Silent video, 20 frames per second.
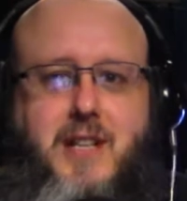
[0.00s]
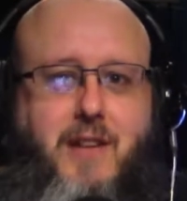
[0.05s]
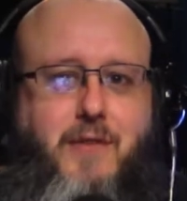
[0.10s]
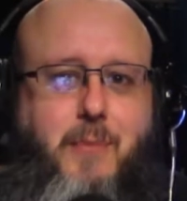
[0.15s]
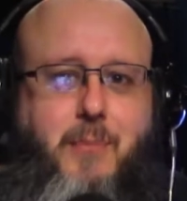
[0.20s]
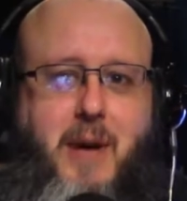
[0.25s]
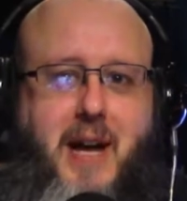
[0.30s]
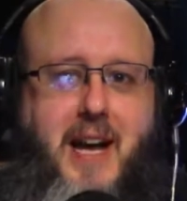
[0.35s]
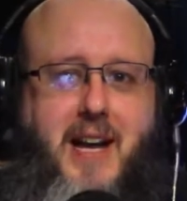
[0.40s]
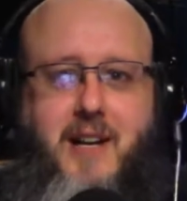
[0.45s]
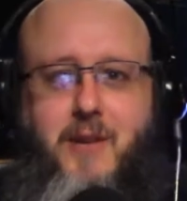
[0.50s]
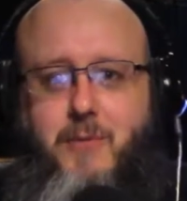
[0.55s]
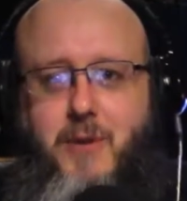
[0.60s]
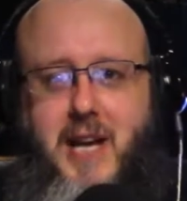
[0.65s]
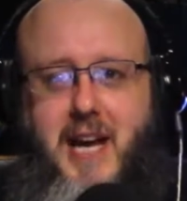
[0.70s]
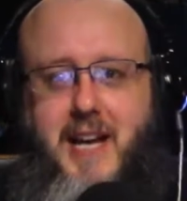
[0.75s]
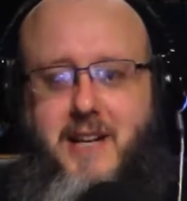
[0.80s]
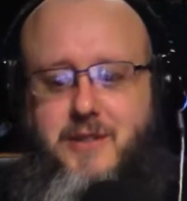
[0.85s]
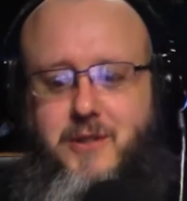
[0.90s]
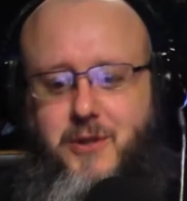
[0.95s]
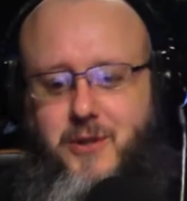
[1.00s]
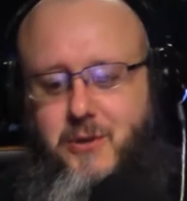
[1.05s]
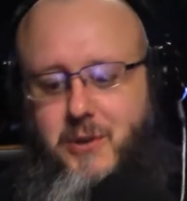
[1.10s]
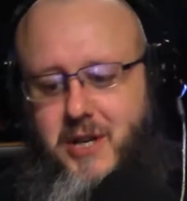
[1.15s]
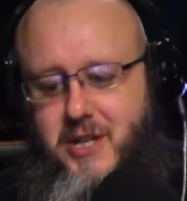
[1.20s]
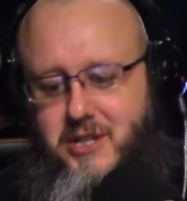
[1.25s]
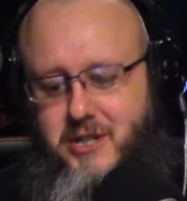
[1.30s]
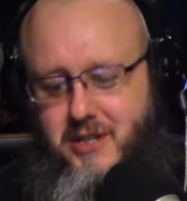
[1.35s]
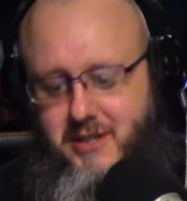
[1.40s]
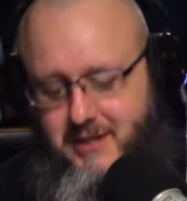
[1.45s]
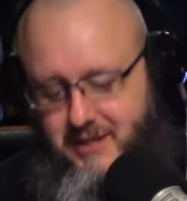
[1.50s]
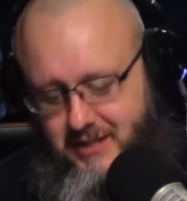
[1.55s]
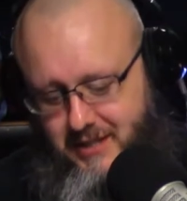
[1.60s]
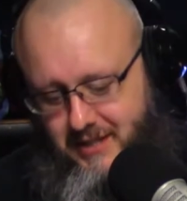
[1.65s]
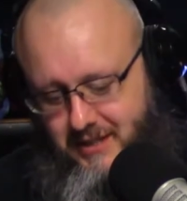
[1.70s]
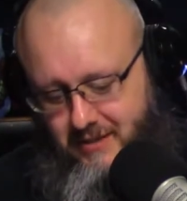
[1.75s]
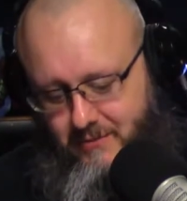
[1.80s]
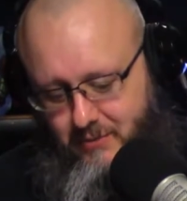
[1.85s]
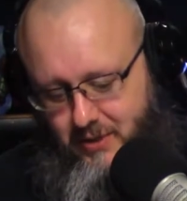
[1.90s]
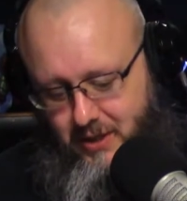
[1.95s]
have a bag and we answer questions
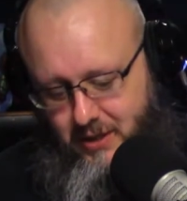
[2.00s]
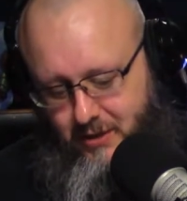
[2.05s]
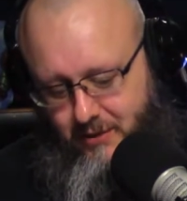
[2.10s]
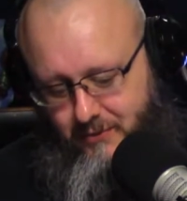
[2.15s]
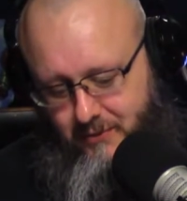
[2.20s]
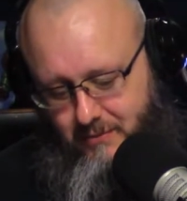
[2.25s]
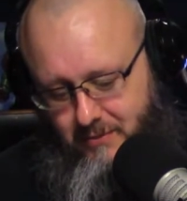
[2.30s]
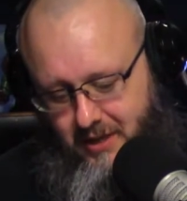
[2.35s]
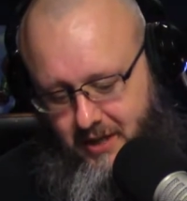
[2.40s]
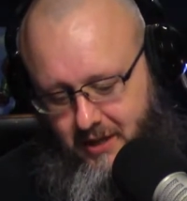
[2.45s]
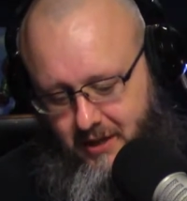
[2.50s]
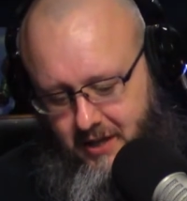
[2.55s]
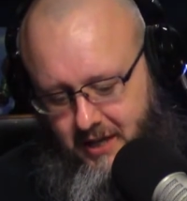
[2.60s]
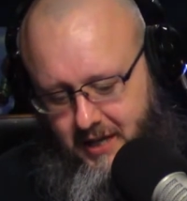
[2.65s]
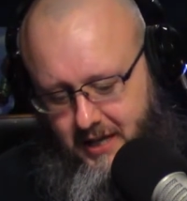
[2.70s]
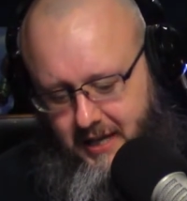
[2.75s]
and we go from there.